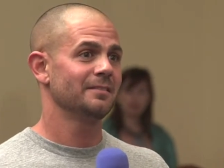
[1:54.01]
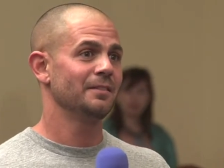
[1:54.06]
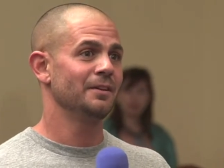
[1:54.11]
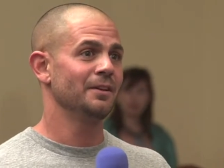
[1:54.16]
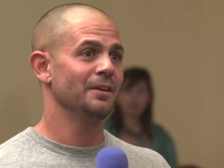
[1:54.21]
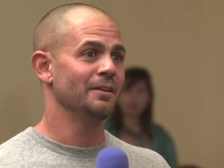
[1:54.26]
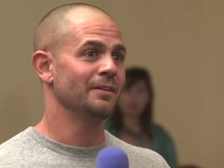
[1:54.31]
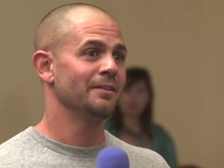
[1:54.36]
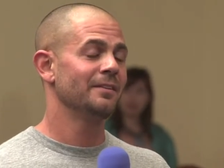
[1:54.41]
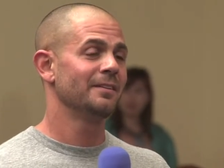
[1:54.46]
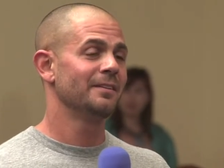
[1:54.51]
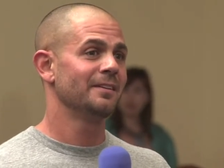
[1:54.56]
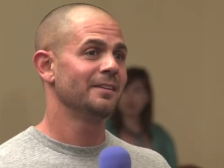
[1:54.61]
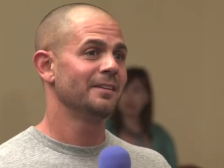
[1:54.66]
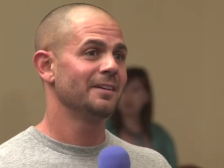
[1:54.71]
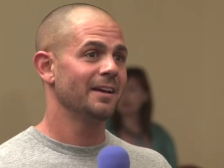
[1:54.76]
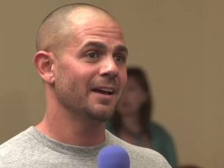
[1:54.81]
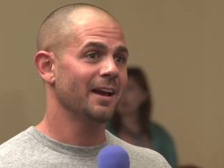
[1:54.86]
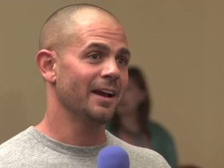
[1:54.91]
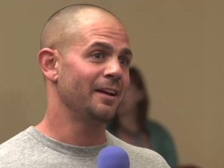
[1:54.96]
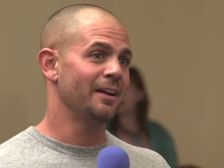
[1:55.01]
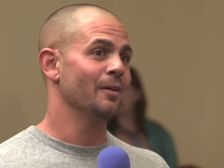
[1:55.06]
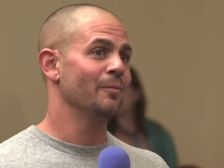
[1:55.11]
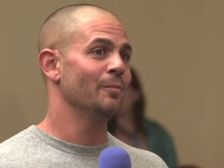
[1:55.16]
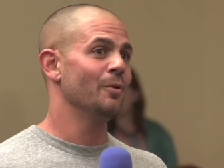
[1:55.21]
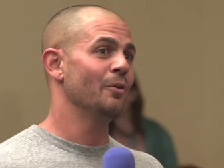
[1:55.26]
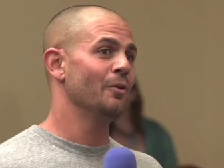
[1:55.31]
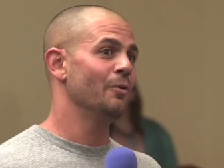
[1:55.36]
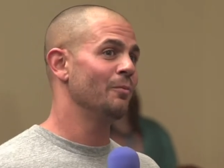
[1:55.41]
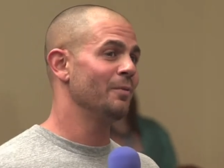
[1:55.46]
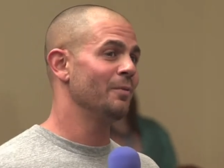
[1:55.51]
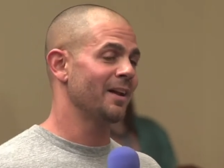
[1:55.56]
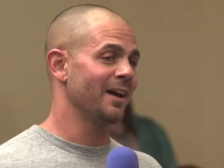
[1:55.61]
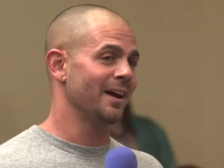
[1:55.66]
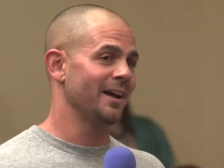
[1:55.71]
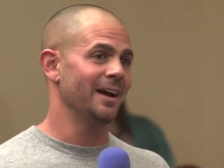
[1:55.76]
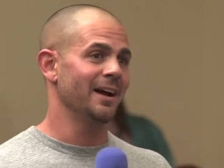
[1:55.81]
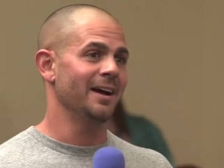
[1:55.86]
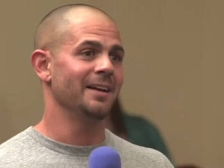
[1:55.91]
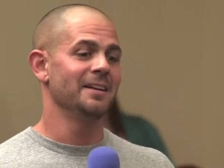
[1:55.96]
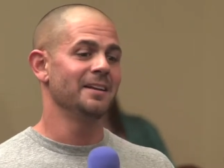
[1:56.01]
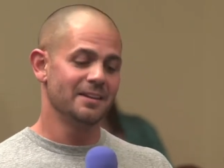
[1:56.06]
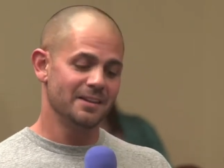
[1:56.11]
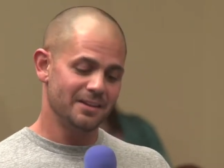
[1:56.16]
You know, I come home and I got,